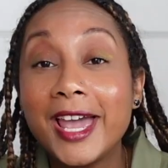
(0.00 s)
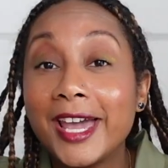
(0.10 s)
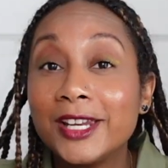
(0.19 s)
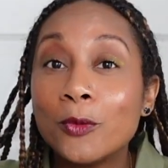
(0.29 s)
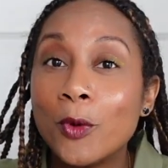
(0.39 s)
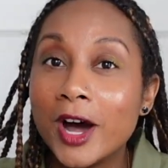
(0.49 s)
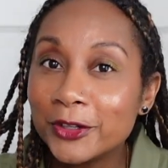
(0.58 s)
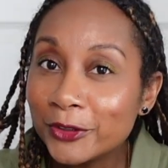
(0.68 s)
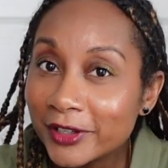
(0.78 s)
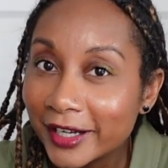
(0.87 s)
And while
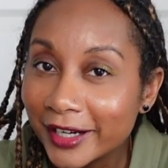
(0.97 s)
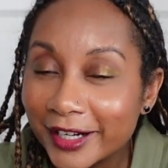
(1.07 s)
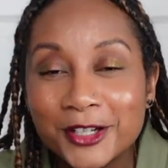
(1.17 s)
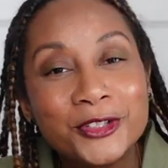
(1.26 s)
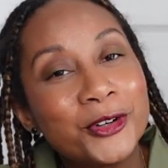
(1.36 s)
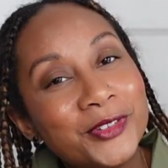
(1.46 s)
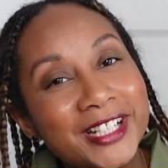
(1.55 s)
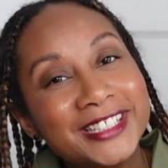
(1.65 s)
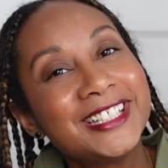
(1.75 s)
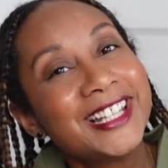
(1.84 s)
you're there, don't
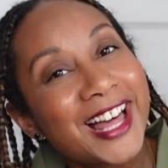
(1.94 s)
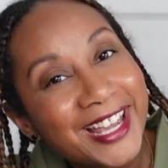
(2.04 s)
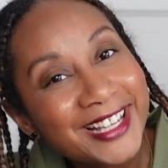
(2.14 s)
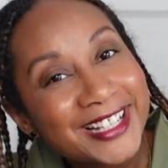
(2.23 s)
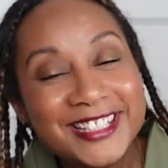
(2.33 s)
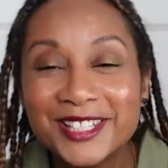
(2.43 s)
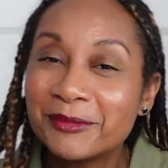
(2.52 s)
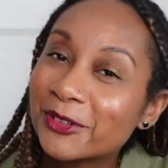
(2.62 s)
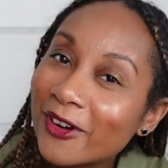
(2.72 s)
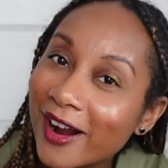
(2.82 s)
forget to like,
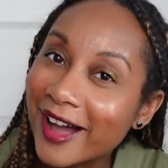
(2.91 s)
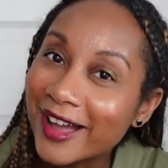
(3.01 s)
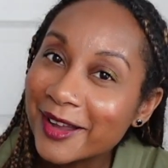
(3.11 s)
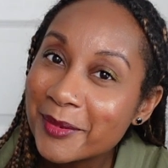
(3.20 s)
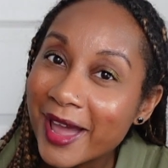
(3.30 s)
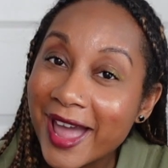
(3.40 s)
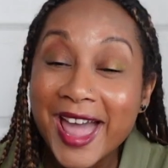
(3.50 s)
subscribe,